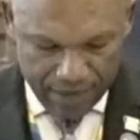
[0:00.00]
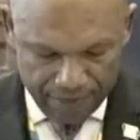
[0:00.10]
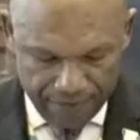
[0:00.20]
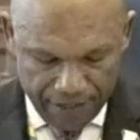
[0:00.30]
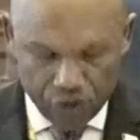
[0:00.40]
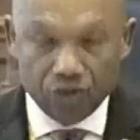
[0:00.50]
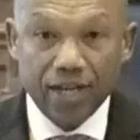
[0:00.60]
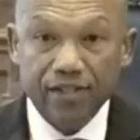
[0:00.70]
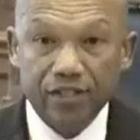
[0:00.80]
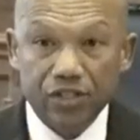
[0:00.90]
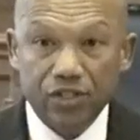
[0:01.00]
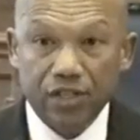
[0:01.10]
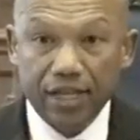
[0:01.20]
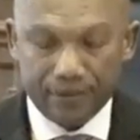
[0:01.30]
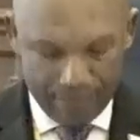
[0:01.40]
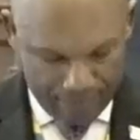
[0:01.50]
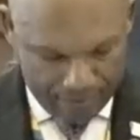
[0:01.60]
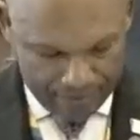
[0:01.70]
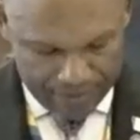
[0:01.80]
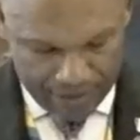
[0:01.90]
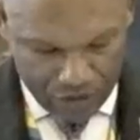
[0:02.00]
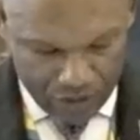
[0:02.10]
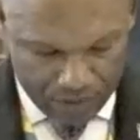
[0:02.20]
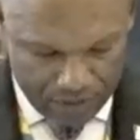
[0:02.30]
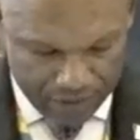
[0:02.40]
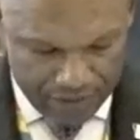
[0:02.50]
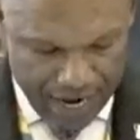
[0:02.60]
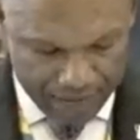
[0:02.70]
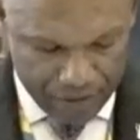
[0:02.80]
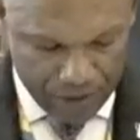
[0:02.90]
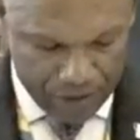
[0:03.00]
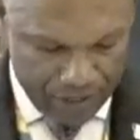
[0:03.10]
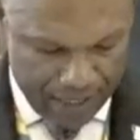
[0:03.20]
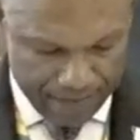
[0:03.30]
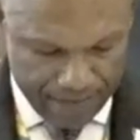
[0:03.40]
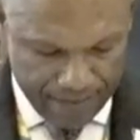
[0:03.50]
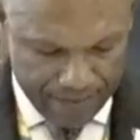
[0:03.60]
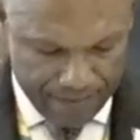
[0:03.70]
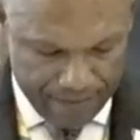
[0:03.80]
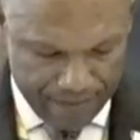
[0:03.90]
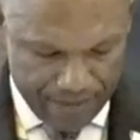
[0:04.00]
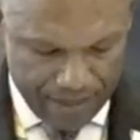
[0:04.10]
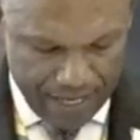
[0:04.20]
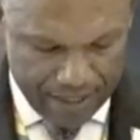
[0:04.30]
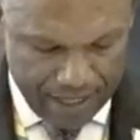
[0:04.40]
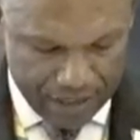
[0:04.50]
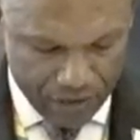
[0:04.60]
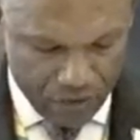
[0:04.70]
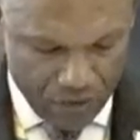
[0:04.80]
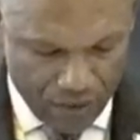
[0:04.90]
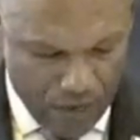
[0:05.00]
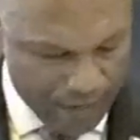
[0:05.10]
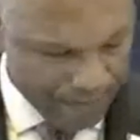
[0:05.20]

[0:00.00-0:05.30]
finished transitioning in terms of top surgery at the age of twenty-one.